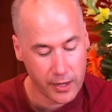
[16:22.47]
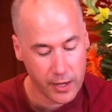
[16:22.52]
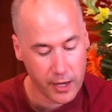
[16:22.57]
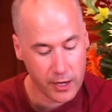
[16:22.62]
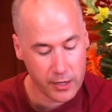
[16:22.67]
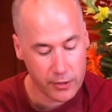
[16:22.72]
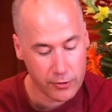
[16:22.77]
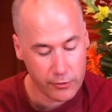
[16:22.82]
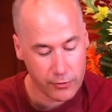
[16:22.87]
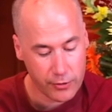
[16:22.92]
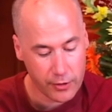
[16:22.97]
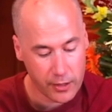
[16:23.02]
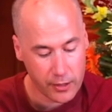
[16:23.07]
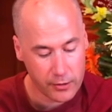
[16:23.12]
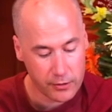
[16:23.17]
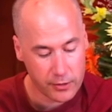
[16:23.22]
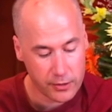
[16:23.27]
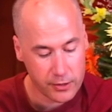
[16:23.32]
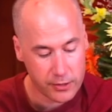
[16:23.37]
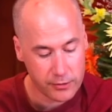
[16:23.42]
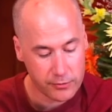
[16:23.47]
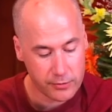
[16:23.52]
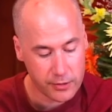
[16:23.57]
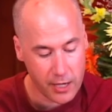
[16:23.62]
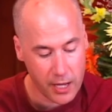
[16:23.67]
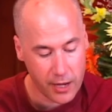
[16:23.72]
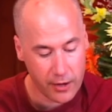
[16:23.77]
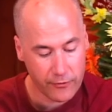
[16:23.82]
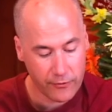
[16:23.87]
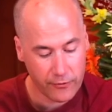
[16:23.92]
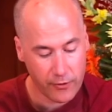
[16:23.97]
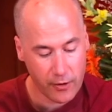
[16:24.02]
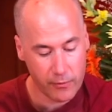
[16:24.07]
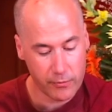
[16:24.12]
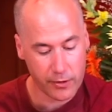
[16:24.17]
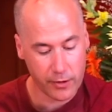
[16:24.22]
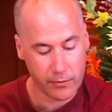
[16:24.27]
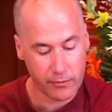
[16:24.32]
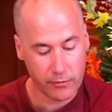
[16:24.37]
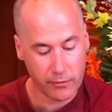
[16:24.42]
and you think that you take from
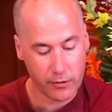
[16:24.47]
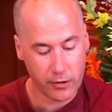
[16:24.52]
them